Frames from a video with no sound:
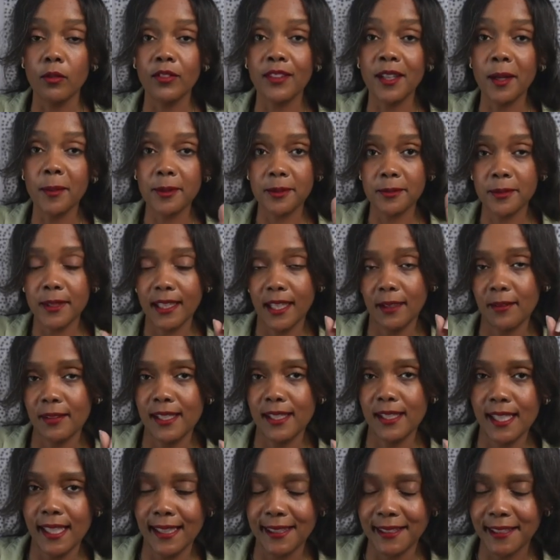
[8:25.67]
Number one, I want
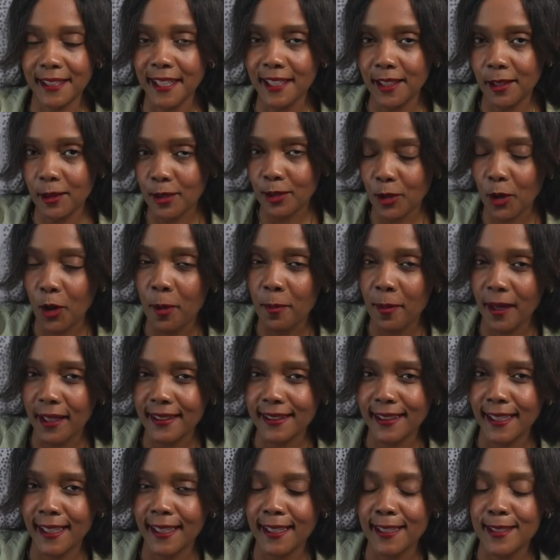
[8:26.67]
to say thank you to all my
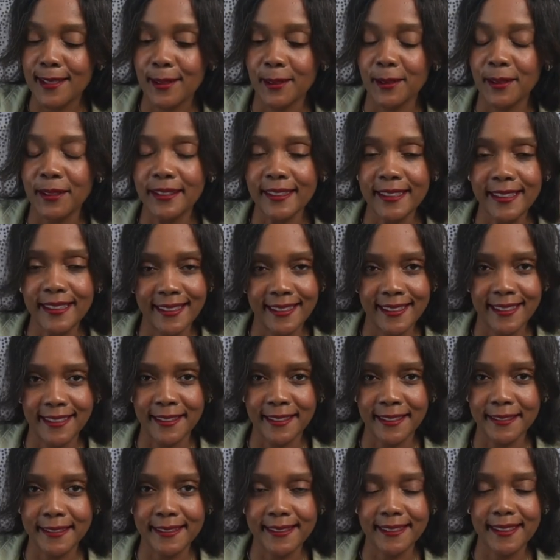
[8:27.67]
clients on
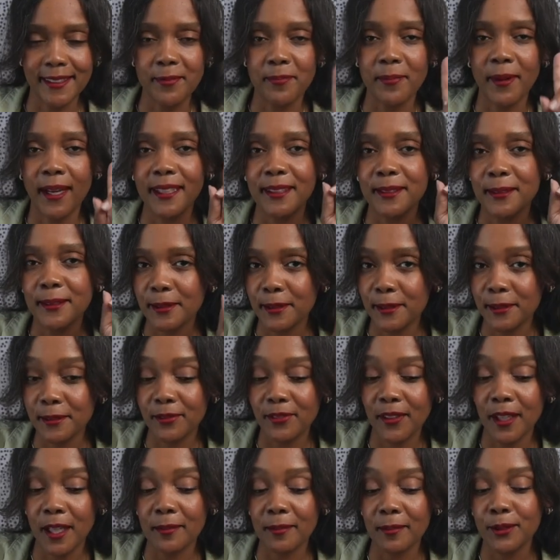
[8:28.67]
here my YouTube
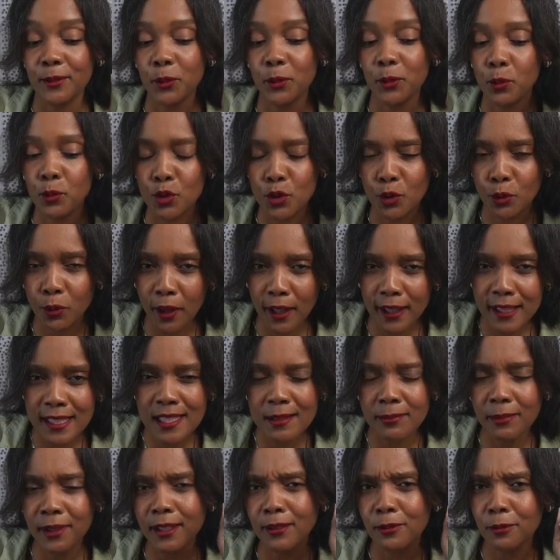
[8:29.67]
family who
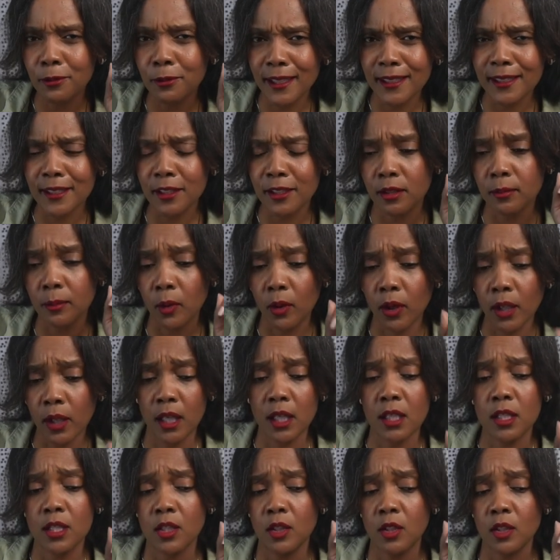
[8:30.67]
trust me with your
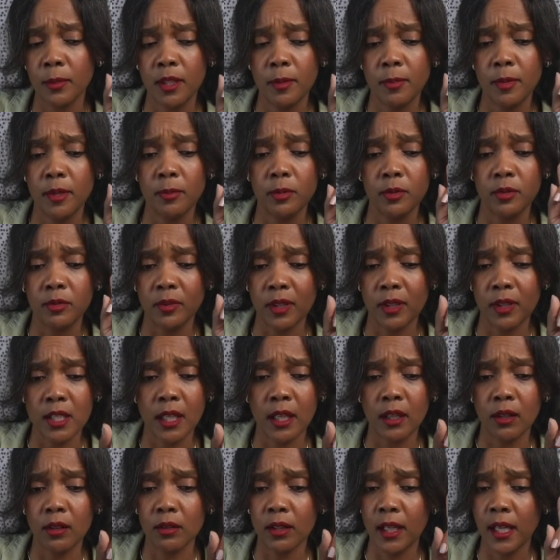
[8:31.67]
mortgage. So many people reach
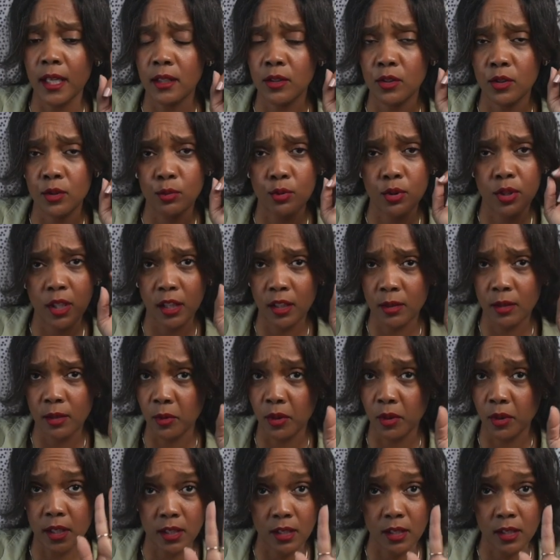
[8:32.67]
out and do second
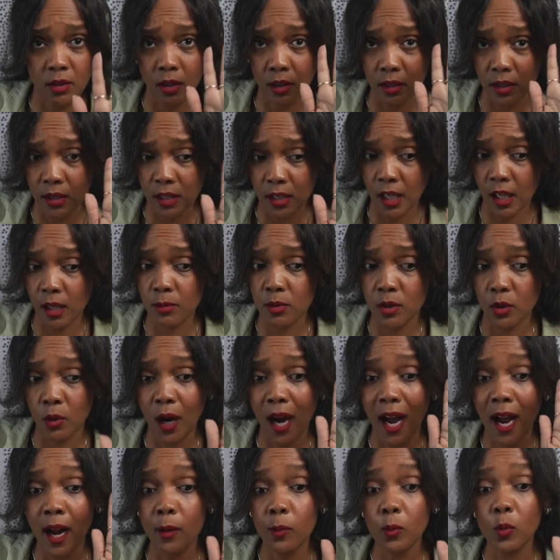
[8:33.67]
mortgages all the time. So
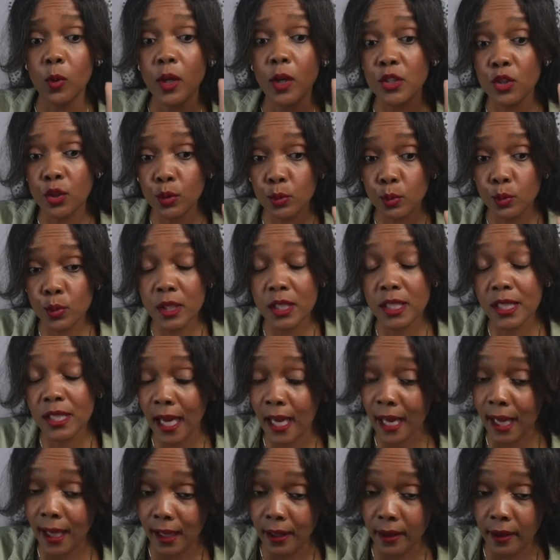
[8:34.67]
I want to
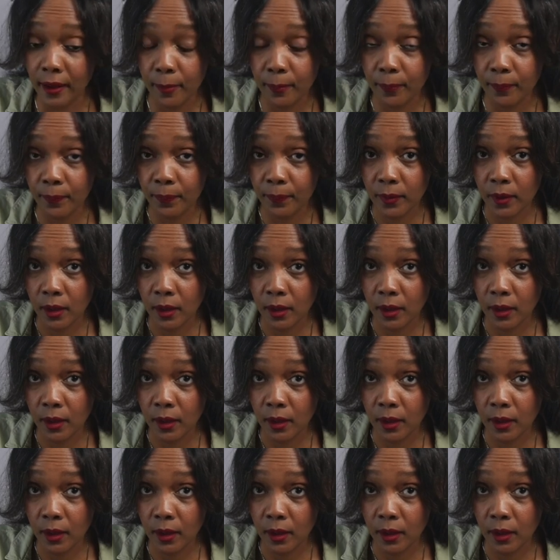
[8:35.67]
say,